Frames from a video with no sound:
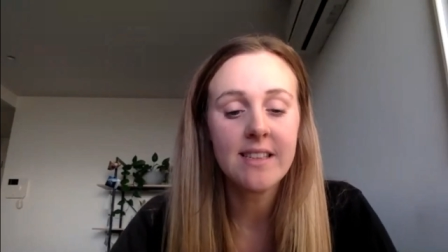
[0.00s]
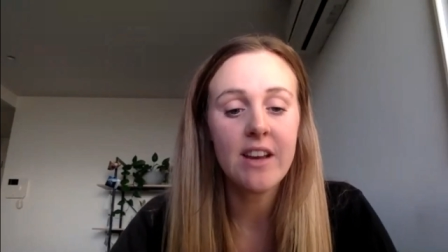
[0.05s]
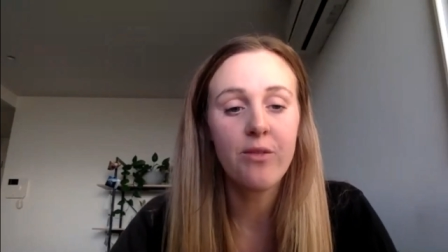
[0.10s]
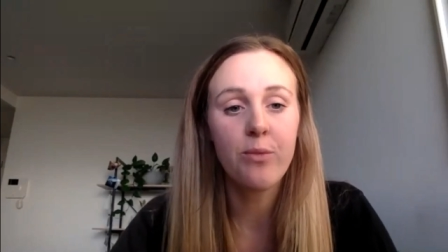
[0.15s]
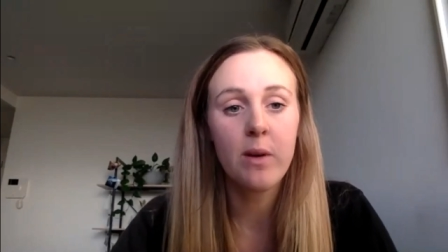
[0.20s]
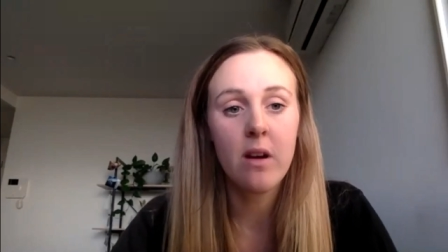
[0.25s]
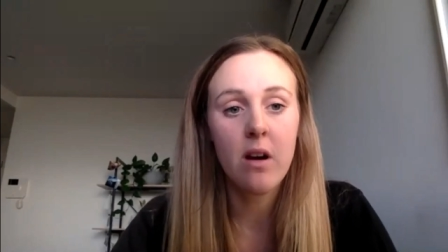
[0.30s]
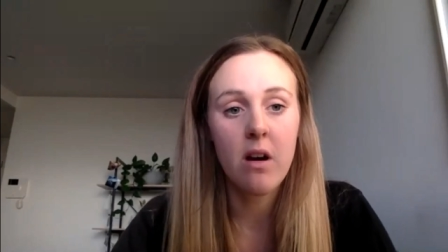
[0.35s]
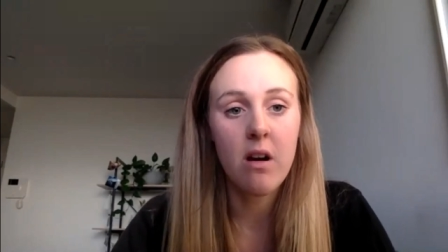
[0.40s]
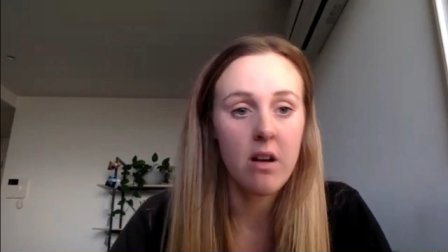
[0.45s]
if
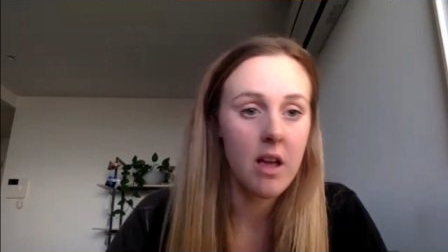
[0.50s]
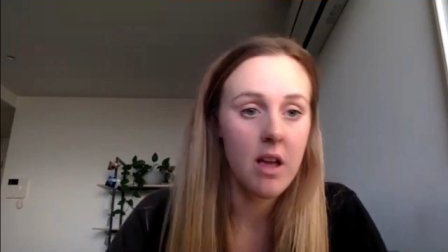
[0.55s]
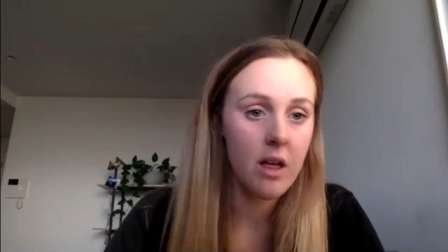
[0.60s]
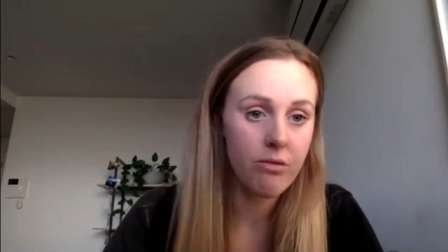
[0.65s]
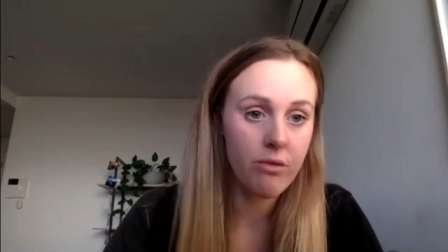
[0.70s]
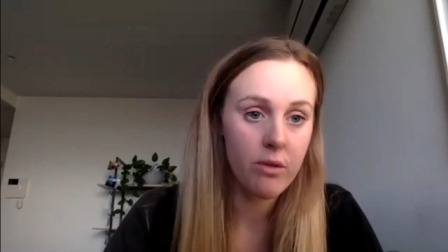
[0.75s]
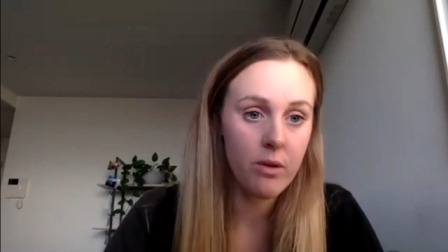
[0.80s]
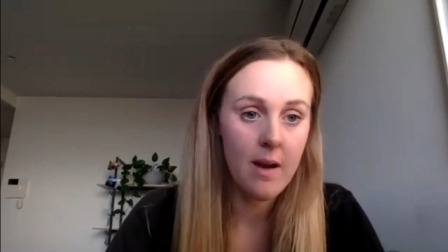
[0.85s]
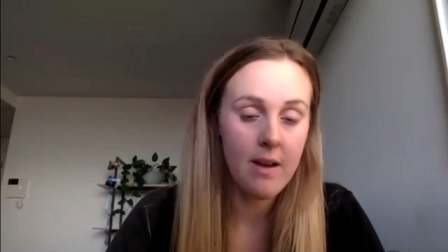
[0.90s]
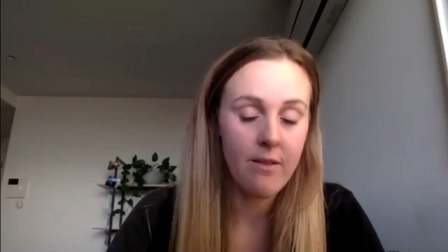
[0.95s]
we can't get
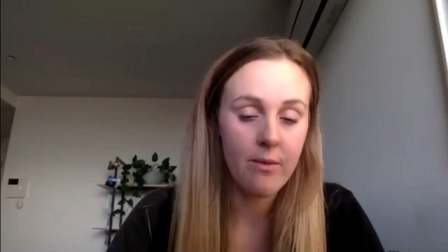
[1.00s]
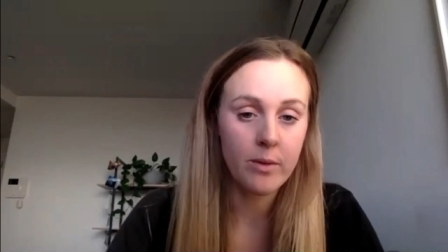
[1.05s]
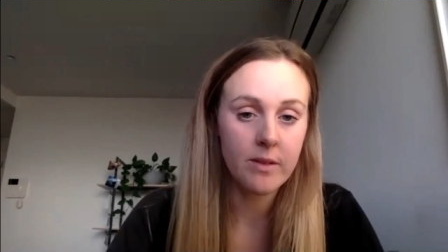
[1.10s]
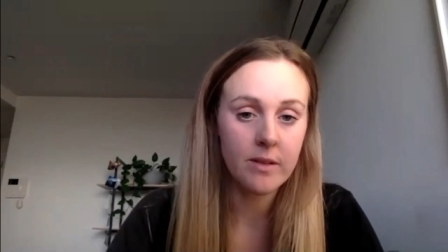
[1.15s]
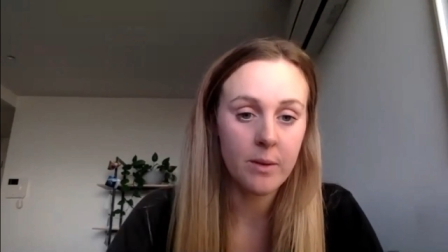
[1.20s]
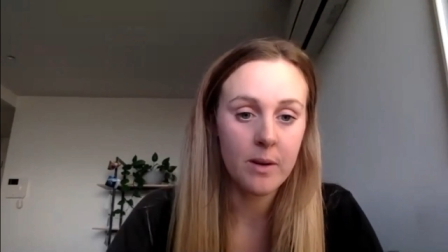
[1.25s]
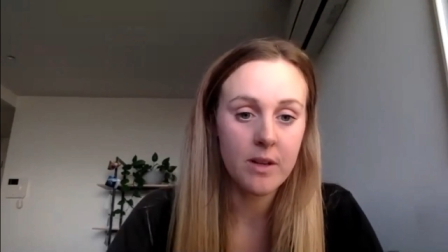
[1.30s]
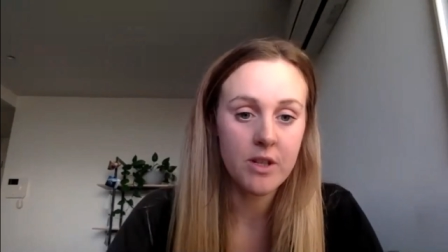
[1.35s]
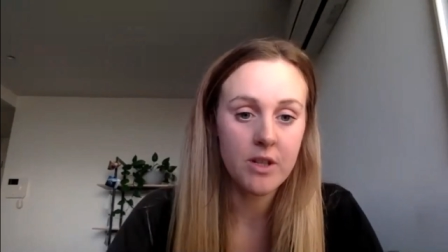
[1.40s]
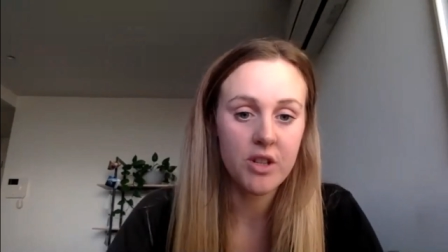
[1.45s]
through
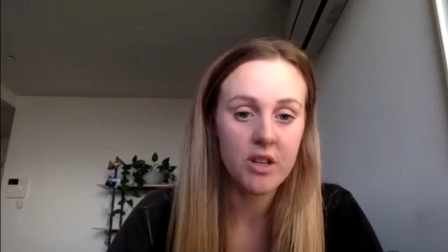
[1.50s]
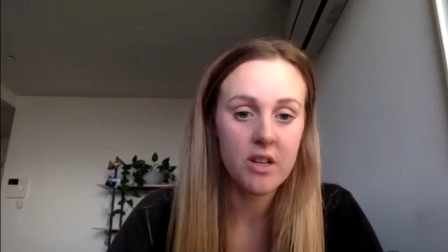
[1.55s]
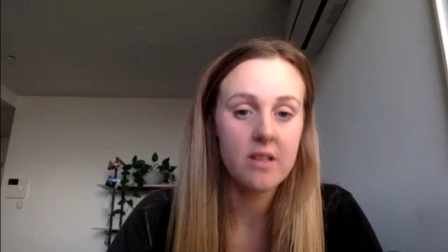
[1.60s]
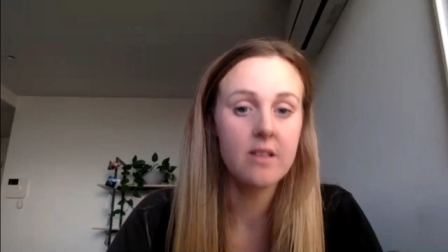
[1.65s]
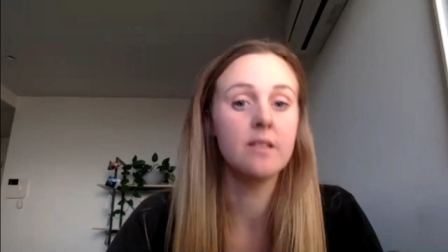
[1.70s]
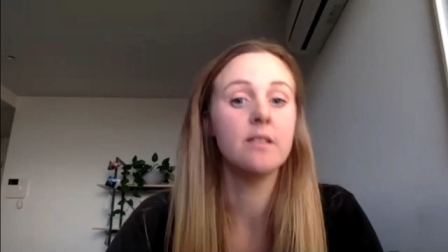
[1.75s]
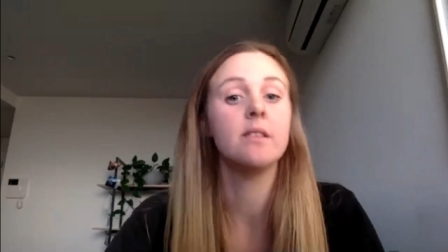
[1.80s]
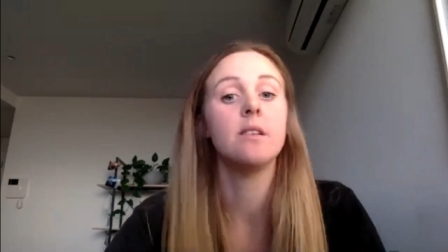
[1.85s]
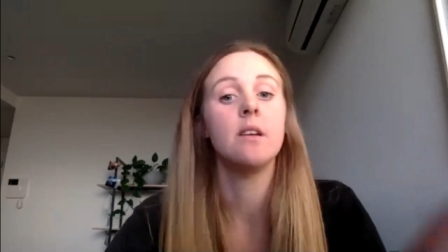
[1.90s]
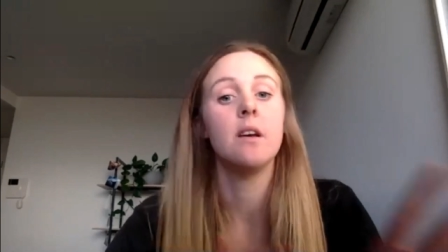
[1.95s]
everyone's
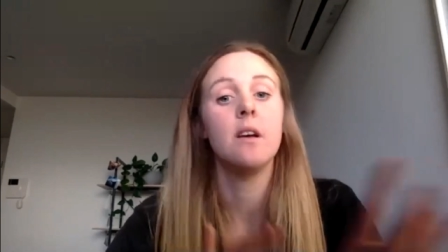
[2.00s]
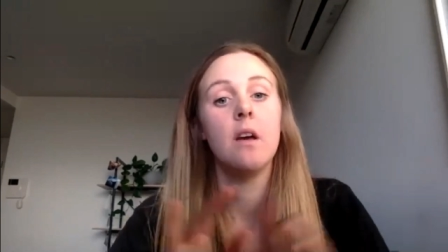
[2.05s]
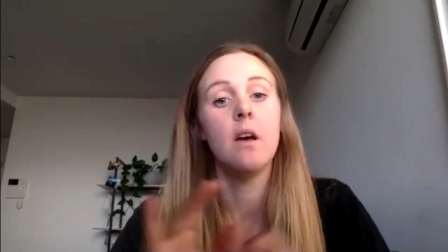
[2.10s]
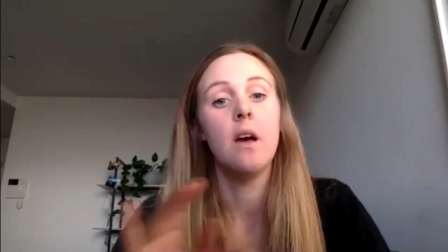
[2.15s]
questions,